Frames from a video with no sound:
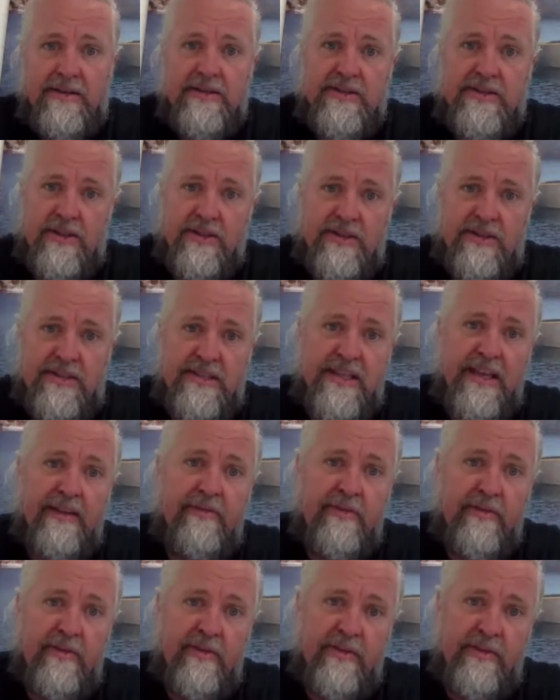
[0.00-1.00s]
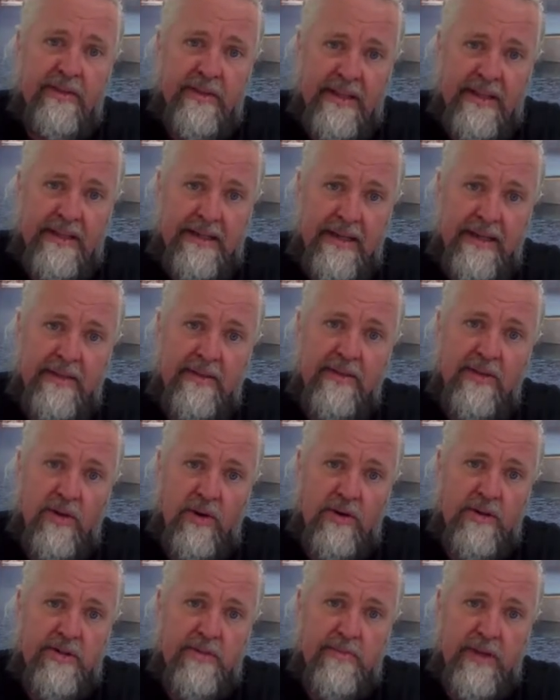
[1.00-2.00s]
so it's definitely
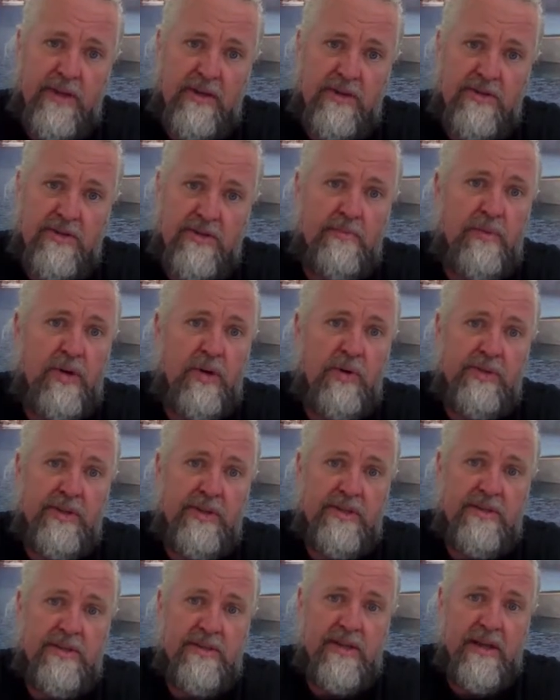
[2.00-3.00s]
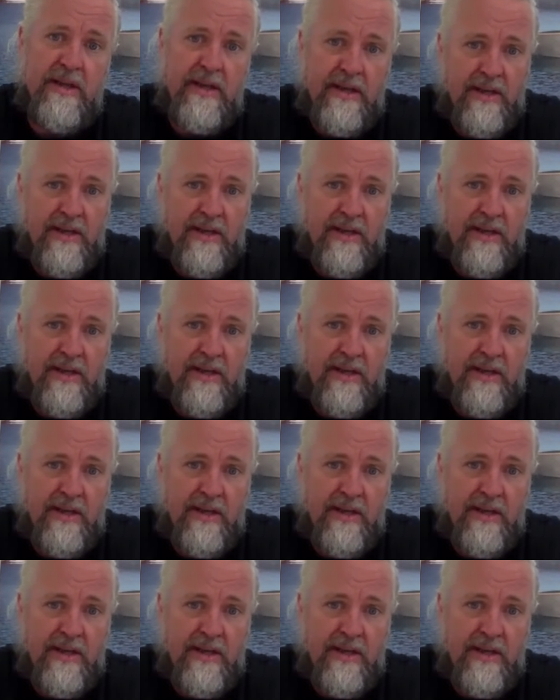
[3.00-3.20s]
noise because the boat is